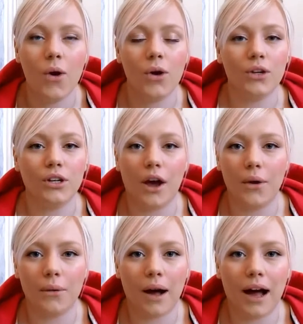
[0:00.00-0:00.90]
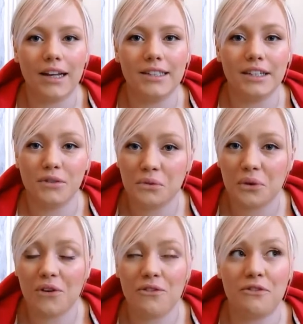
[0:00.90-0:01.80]
you know, I didn't
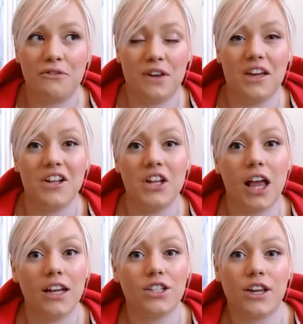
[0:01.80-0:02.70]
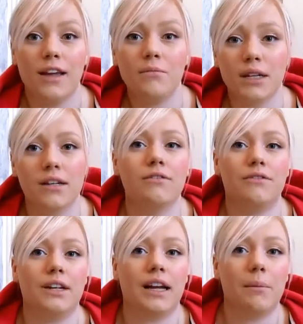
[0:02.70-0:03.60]
feel ashamed, I didn't
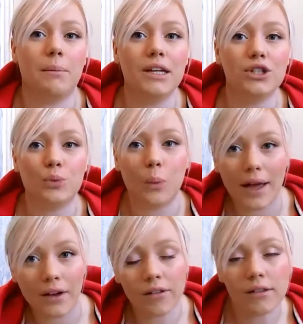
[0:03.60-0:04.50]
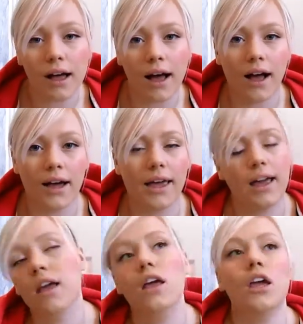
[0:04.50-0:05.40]
feel like a beached whale.
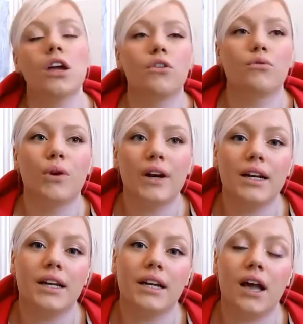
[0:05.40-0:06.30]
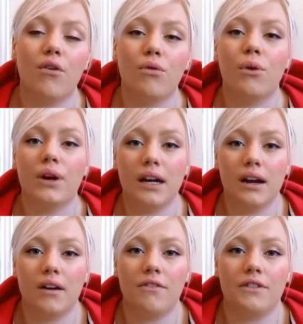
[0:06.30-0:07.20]
I really, really
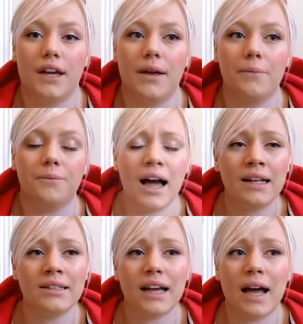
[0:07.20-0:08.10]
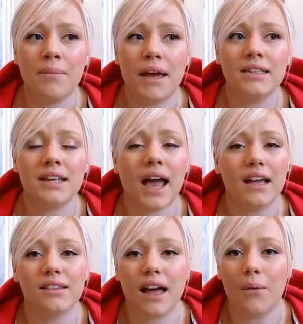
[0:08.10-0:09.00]
loved it. And I
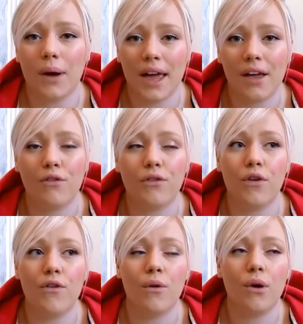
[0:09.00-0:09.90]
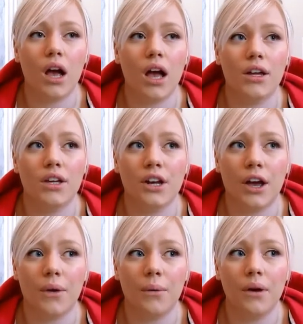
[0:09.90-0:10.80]
maintained that weight for, you
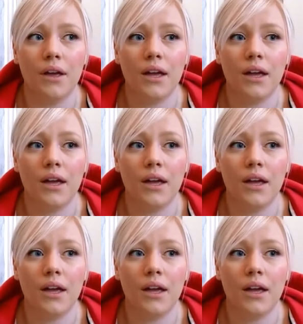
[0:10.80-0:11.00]
know,